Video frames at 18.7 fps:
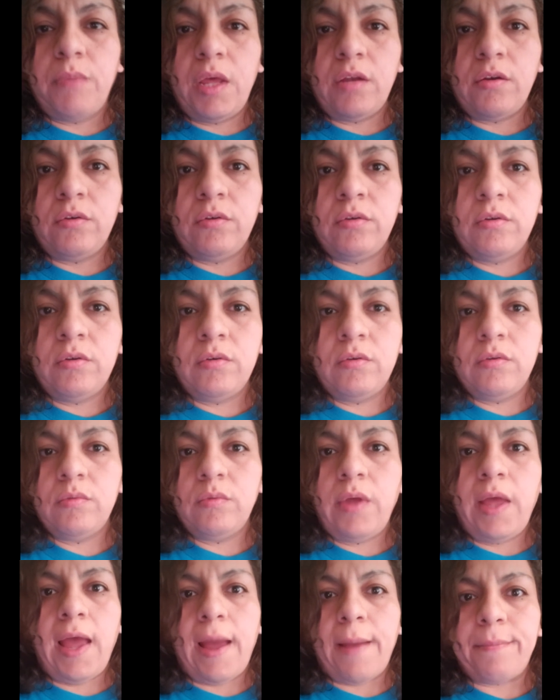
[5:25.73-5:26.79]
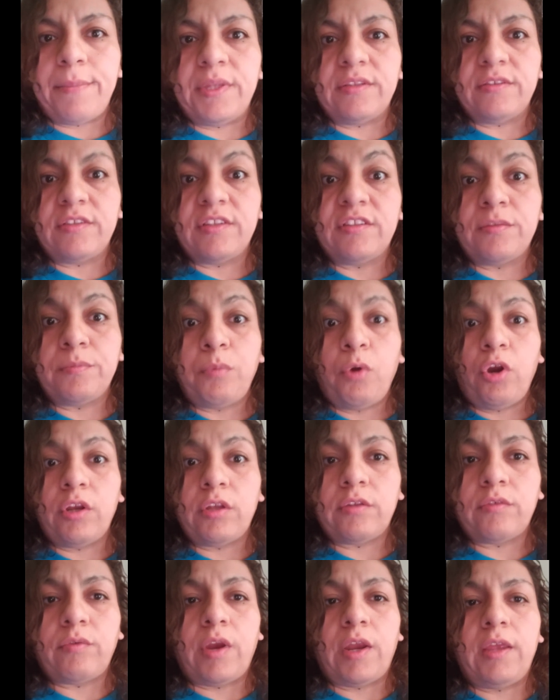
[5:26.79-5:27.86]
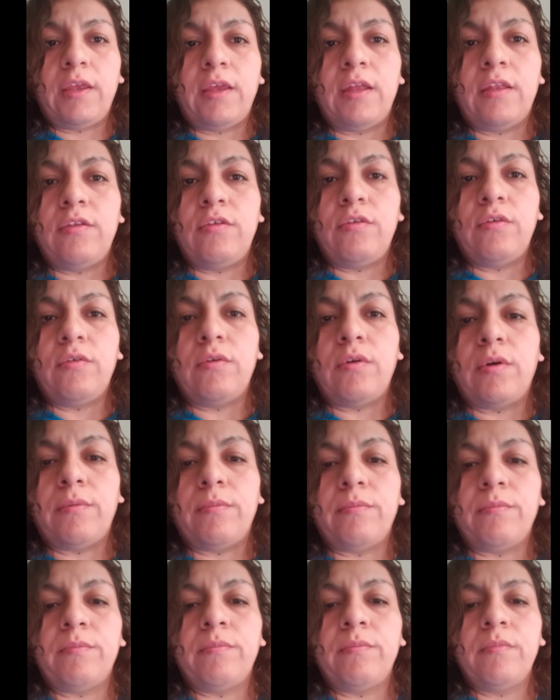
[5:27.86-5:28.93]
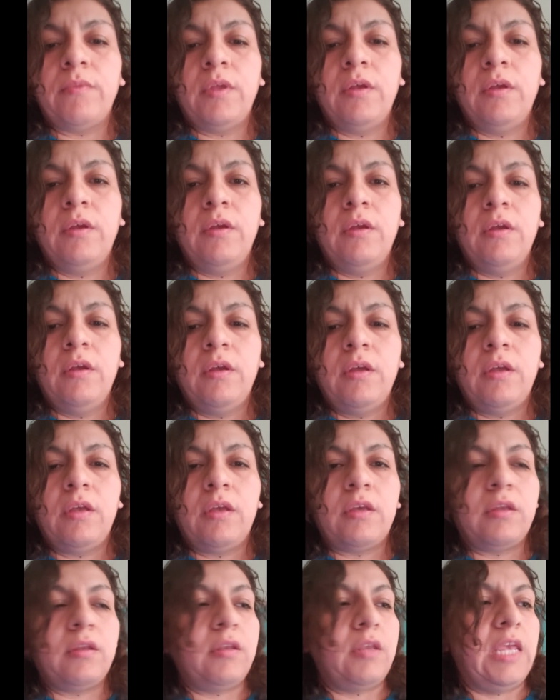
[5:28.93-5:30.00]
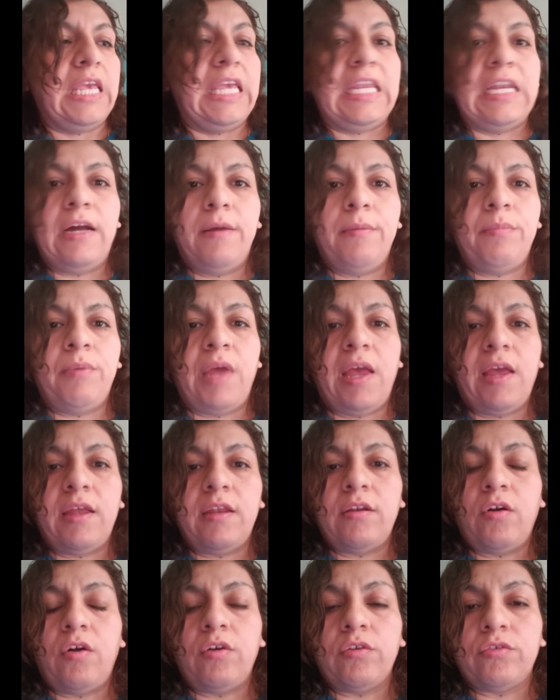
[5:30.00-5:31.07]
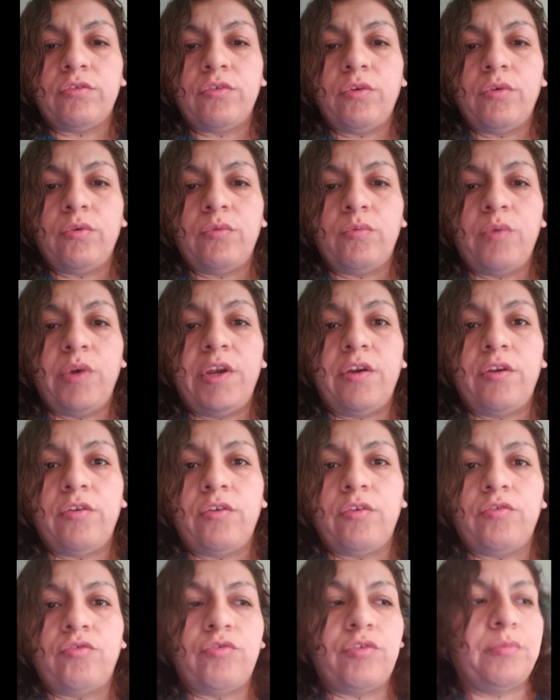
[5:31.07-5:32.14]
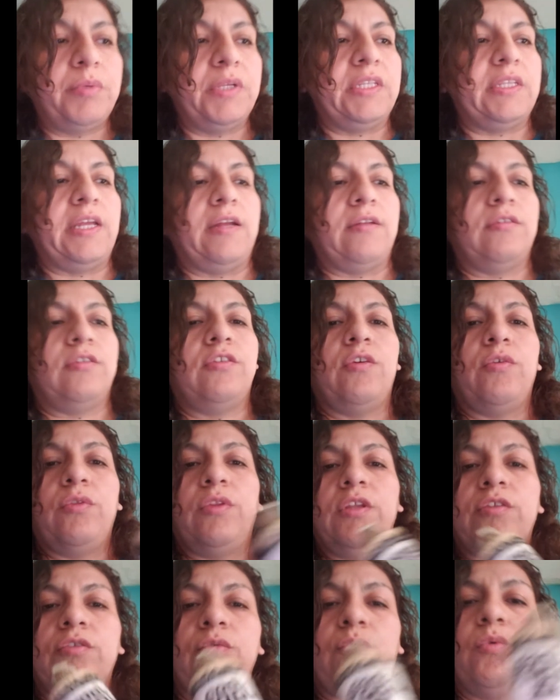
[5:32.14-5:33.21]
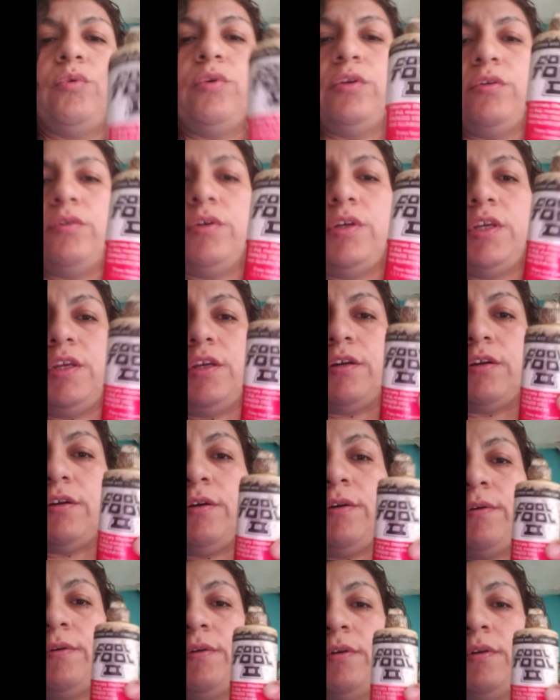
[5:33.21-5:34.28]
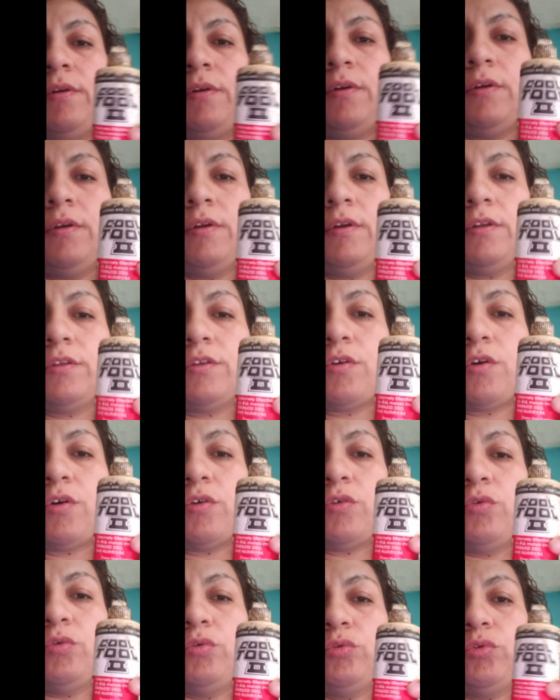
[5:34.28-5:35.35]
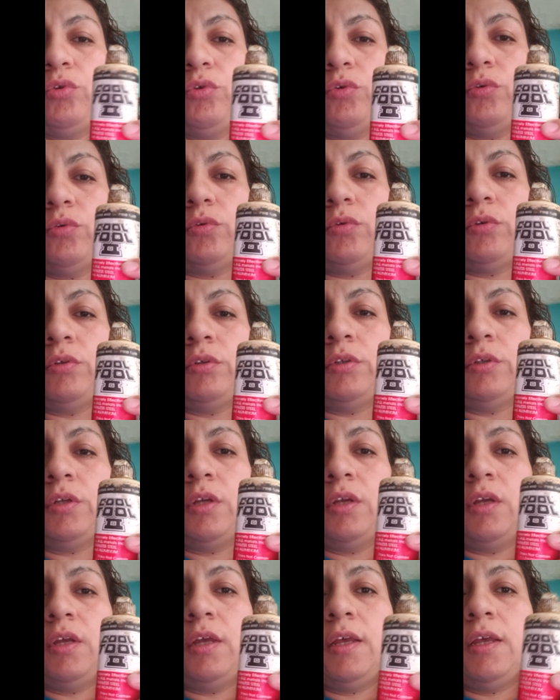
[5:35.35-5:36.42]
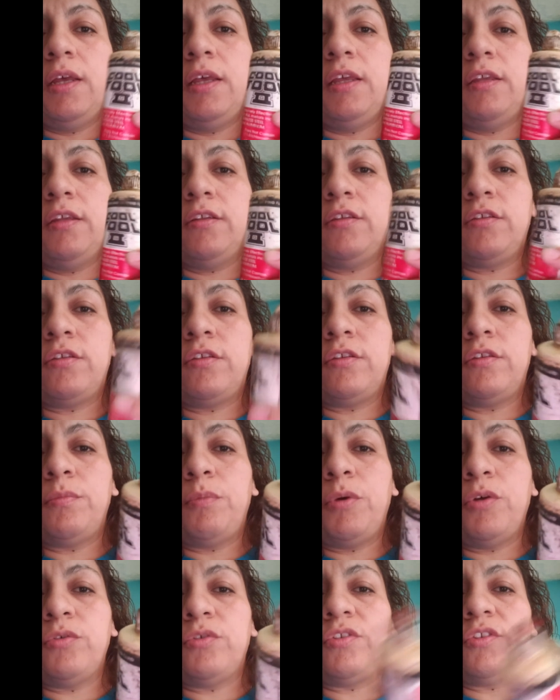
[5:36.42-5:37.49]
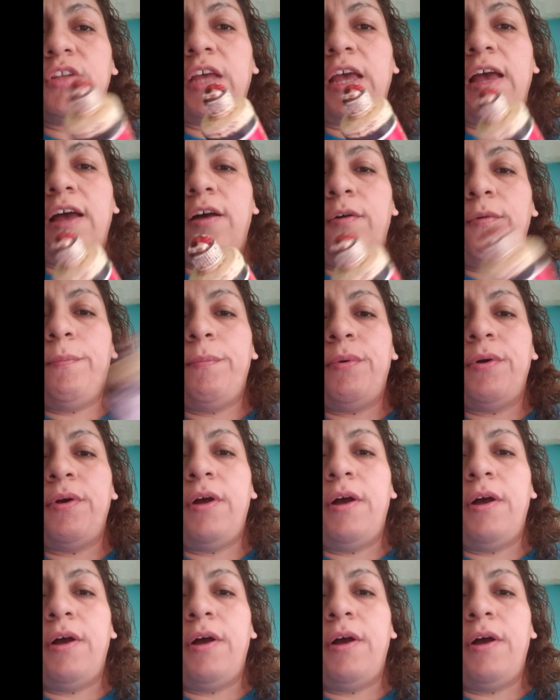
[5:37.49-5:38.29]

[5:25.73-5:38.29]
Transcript: metal, what happens? It sparks, right? And you it can heat up and also wear your drill bit down. So this oil here, it's called Cool Tool, is supposed to help